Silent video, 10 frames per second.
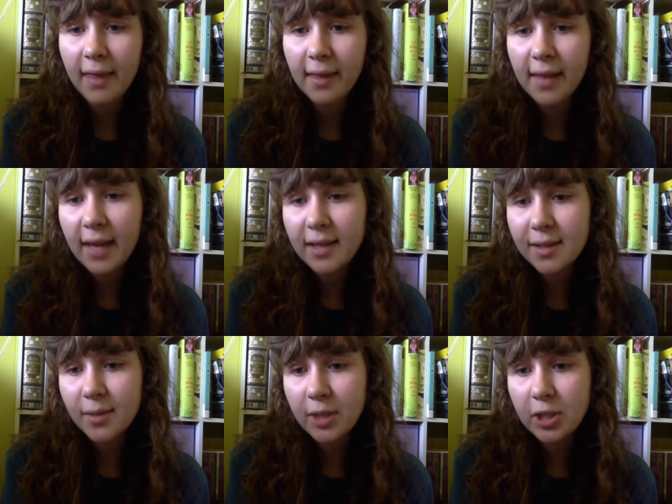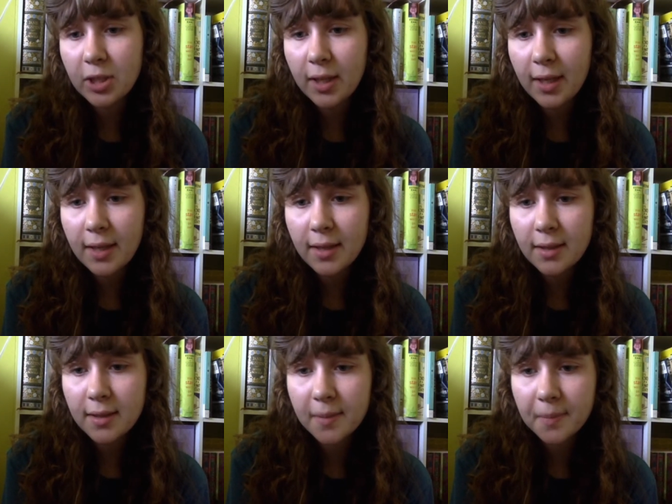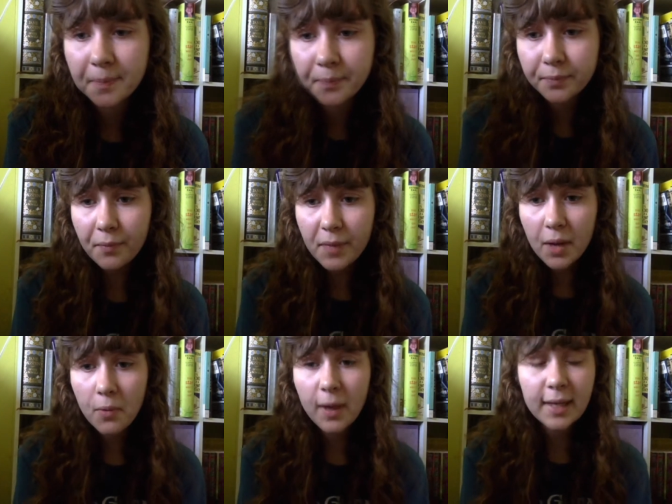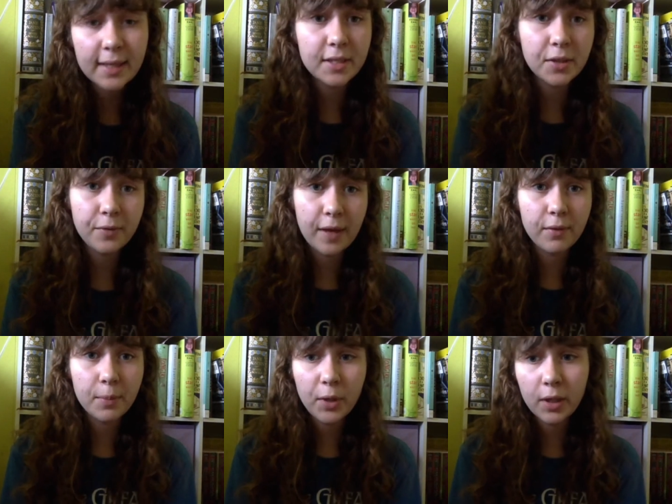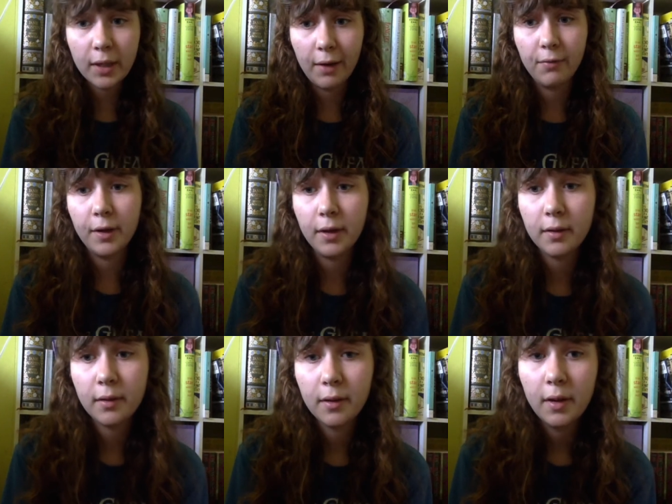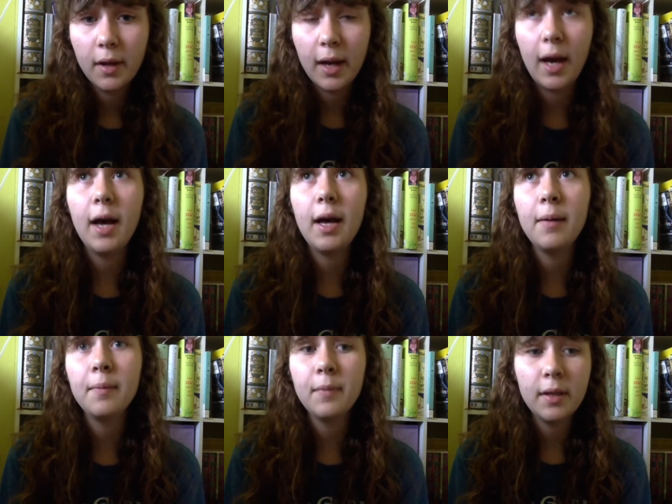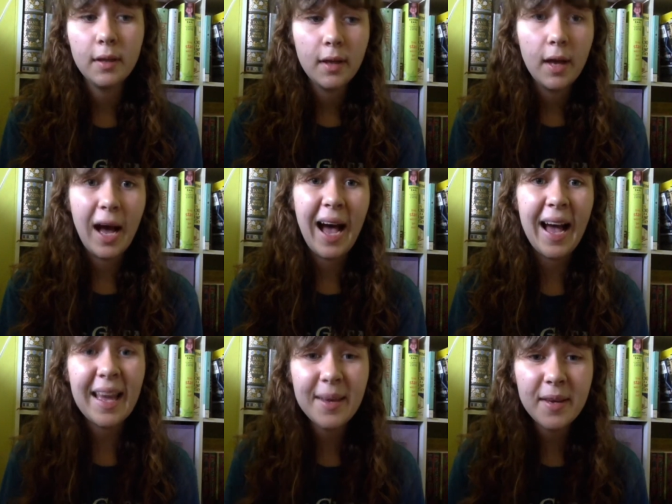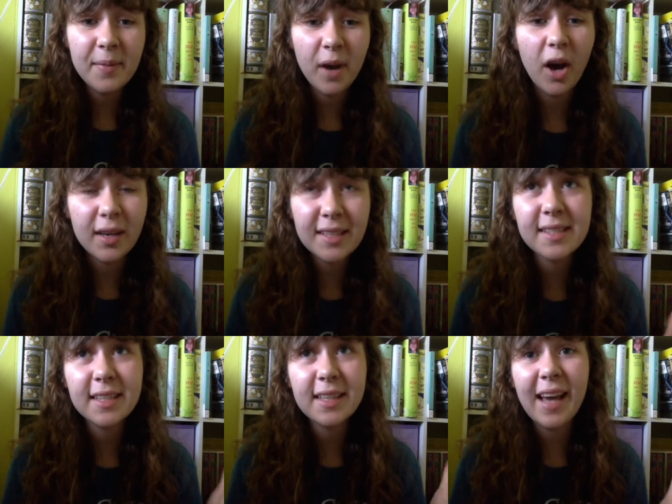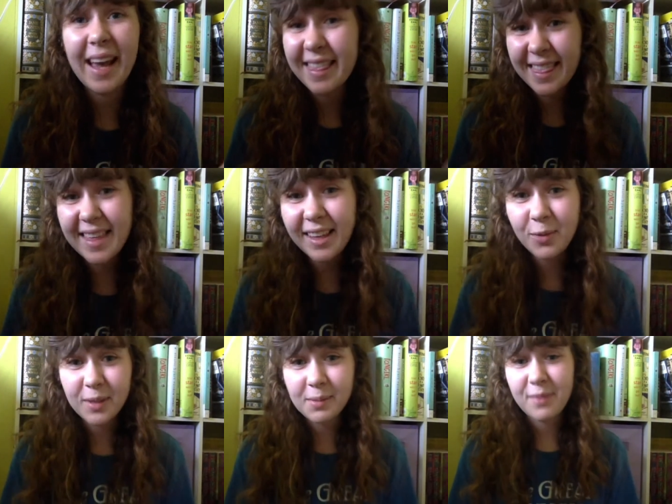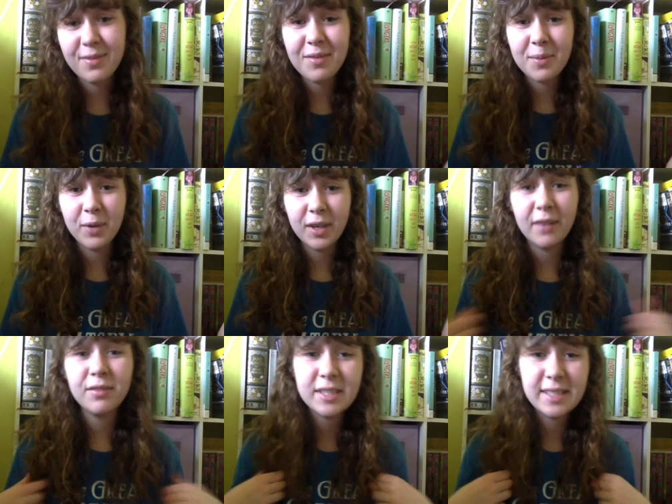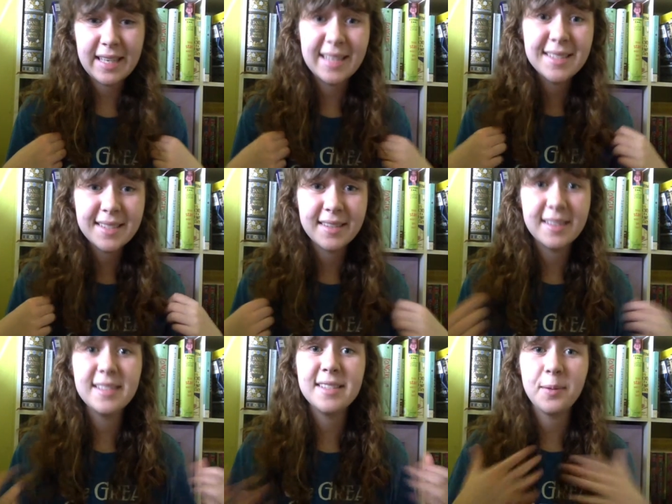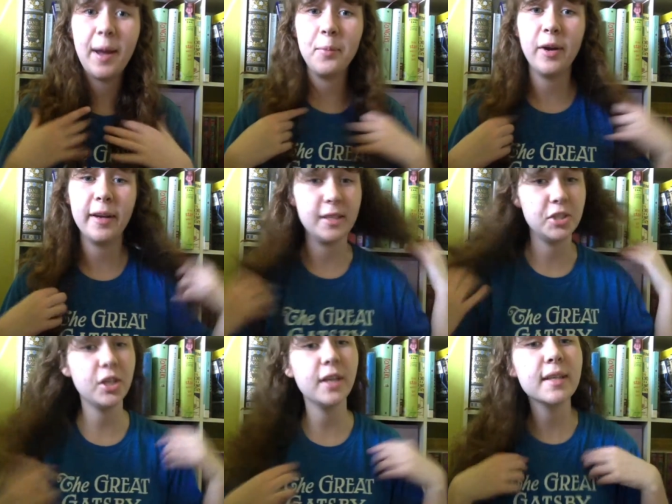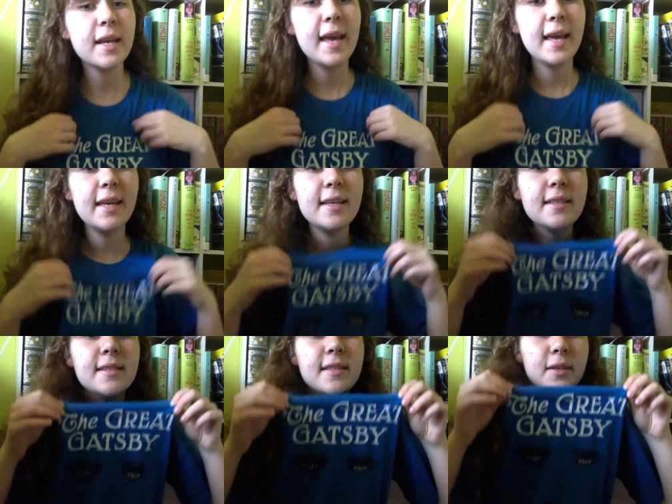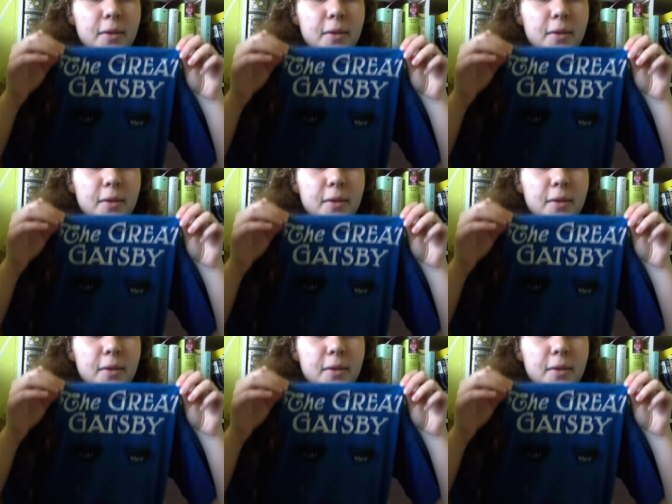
And the last question is, what is your favorite book cover? Um, I honestly, I think one of my favorite book covers is This Is Why I'm Wearing This Shirt, is The